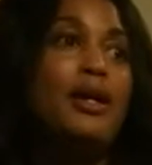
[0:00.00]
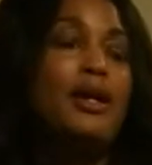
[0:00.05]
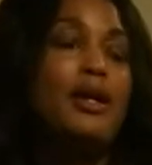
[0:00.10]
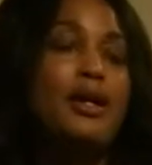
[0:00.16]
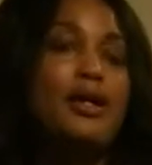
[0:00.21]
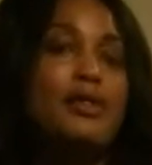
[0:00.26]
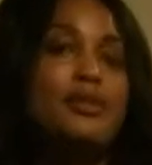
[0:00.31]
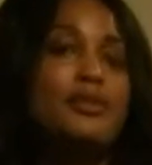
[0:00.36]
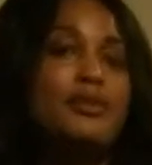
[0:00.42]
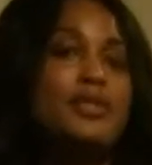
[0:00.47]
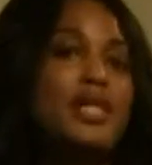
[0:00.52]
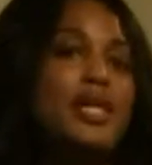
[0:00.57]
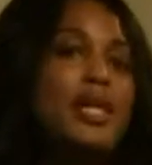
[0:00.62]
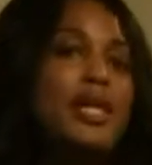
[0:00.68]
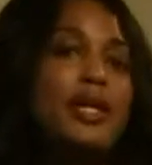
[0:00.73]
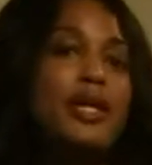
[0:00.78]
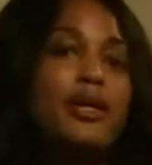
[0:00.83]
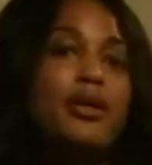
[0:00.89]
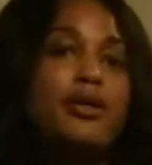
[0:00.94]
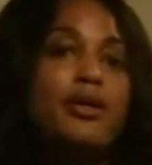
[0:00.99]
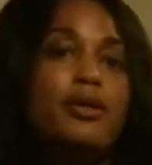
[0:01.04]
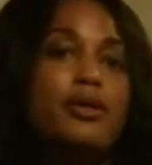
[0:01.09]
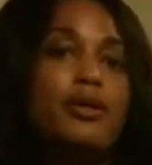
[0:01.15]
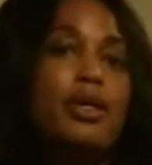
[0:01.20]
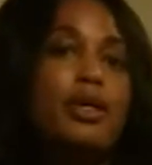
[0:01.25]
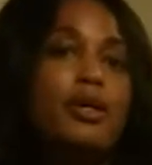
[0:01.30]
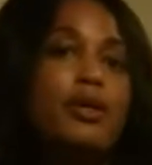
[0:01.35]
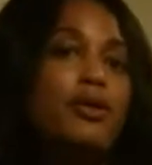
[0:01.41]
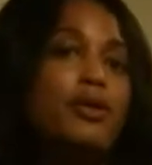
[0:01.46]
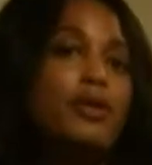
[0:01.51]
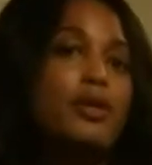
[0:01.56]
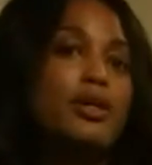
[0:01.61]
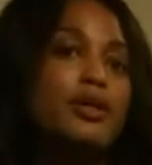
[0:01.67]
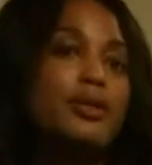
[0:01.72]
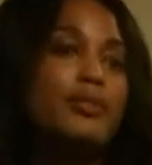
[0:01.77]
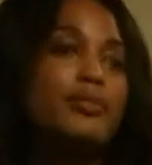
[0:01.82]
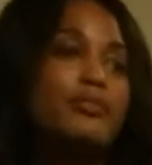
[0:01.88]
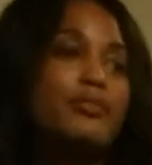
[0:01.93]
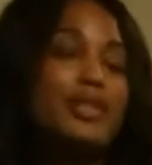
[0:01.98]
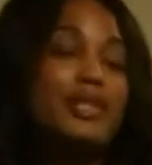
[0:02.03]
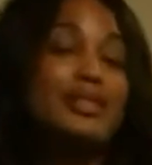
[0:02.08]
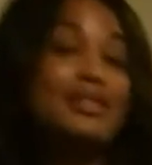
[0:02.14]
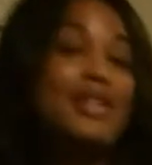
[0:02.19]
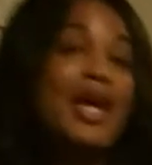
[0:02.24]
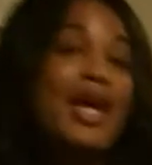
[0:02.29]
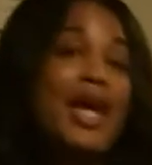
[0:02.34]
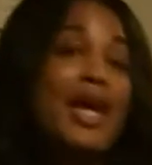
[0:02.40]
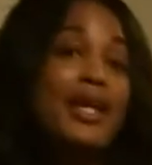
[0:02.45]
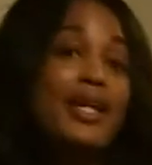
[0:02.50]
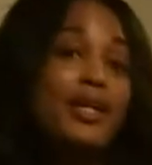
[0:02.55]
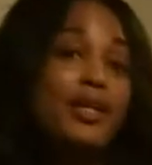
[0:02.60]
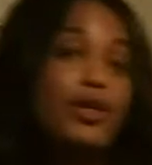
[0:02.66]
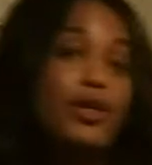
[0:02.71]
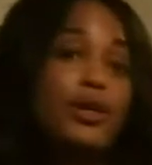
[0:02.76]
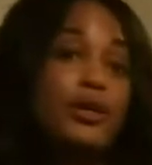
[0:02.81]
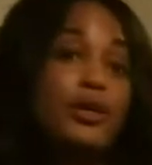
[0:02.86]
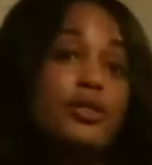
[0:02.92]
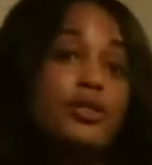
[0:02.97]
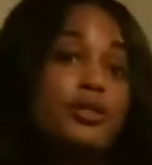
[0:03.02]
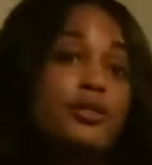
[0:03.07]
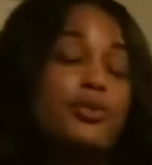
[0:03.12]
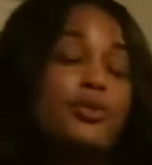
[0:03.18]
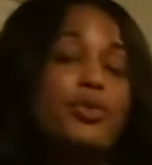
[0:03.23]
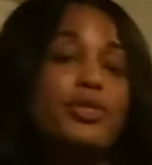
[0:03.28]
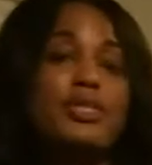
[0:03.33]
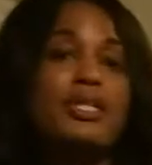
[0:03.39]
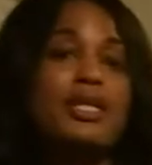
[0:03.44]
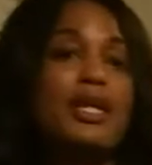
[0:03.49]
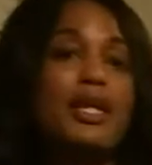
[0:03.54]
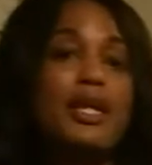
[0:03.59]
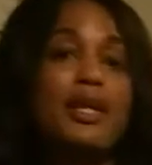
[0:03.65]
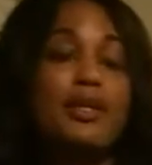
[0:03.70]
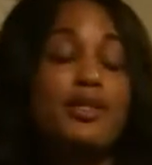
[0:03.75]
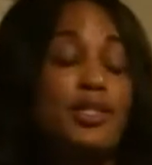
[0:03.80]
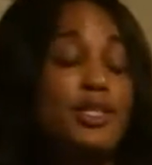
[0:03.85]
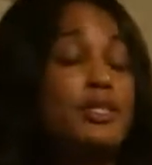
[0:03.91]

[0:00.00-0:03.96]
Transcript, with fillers: uh, dig or, or attack at her or some critique,